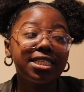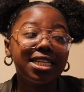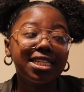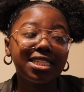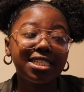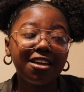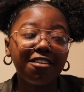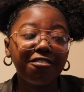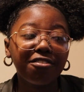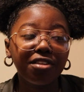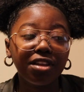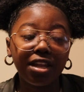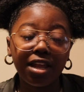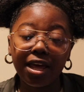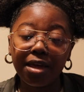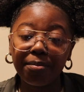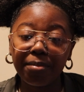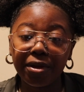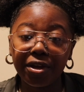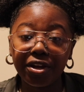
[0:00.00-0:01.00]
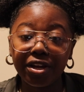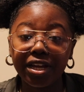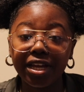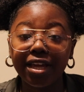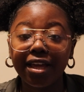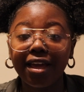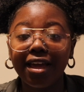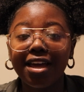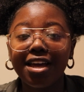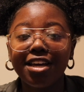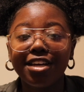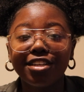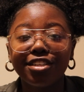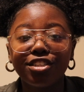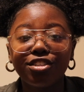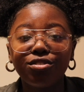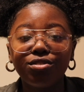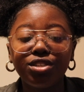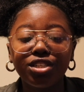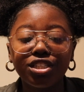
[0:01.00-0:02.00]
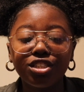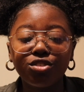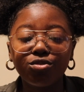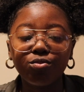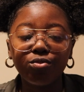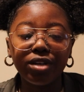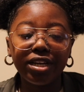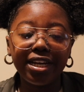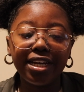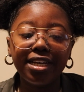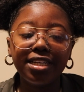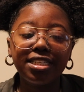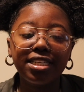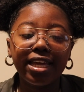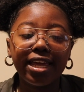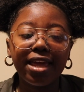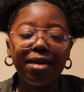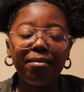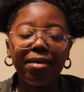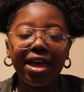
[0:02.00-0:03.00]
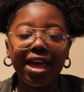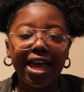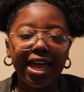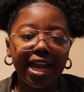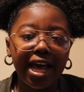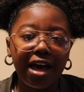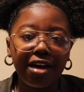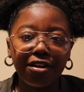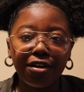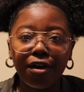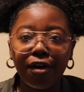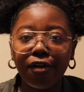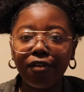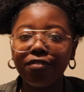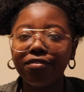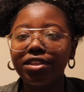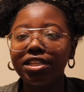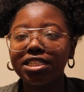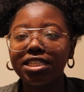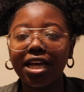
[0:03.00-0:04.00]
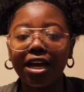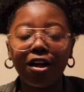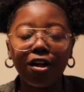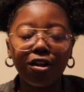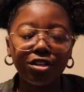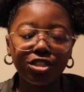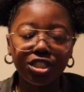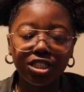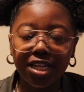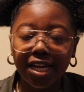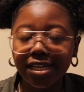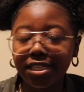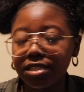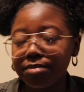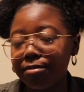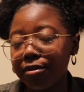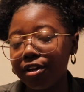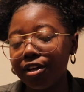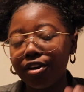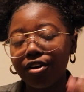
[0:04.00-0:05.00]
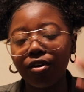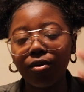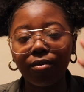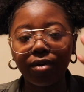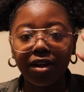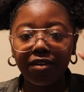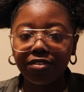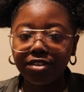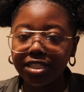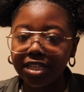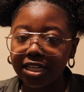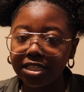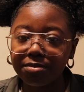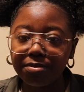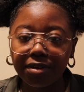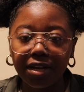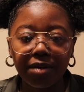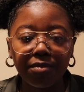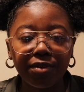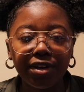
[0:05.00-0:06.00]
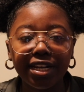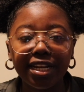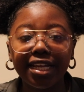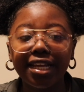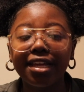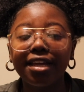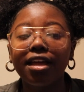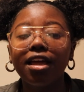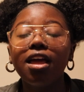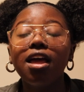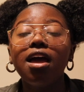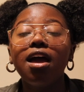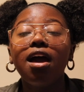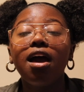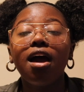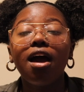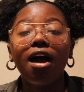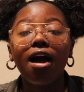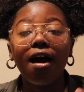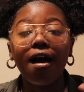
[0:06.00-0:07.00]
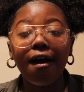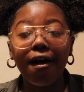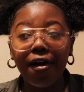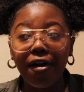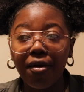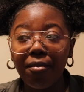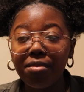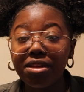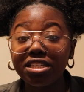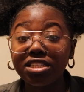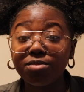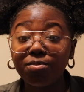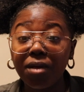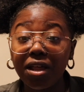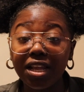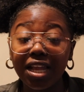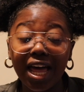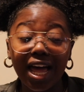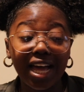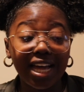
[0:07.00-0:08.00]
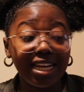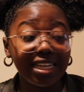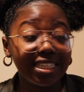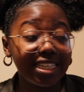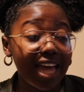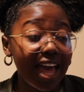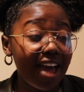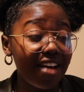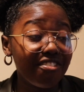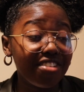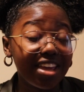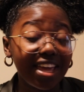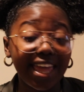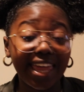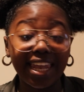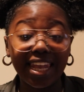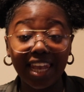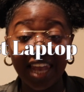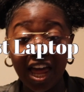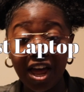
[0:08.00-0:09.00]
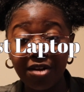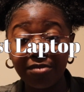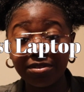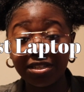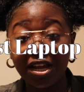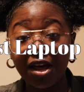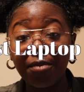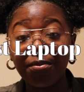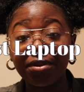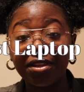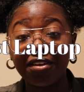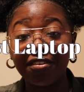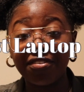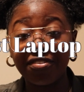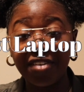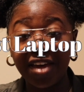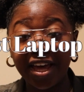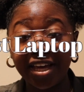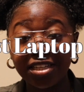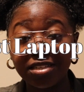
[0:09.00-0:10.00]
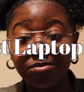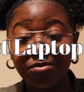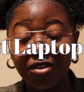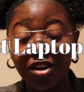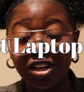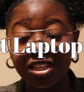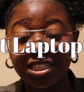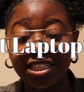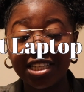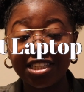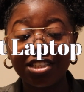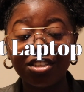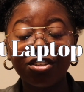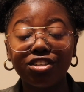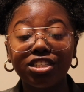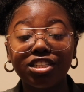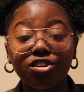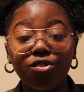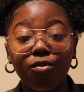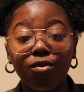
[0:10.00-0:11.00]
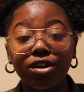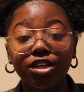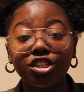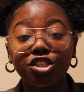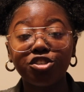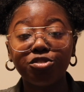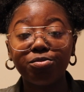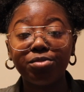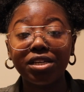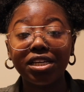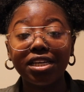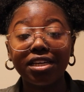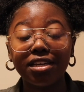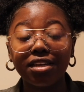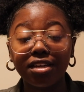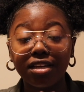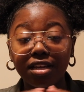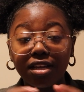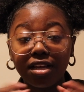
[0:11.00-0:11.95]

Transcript: get stuff from the library to just read, to get my head out of the psychology textbook or whatever textbook I'm reading, as well as having a laptop with a fast processor is going to be